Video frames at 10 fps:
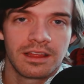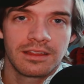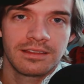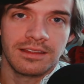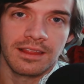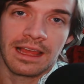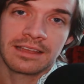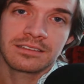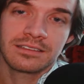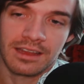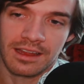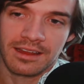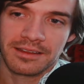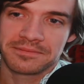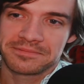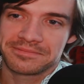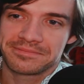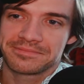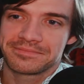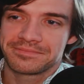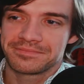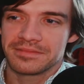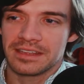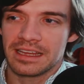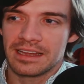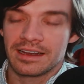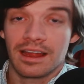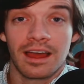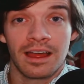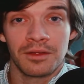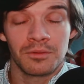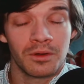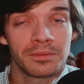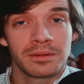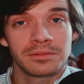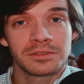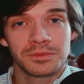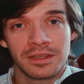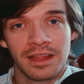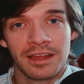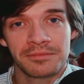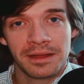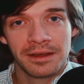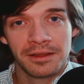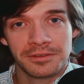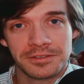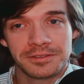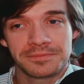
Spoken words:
the last day that I won't be able to breathe out of my nose.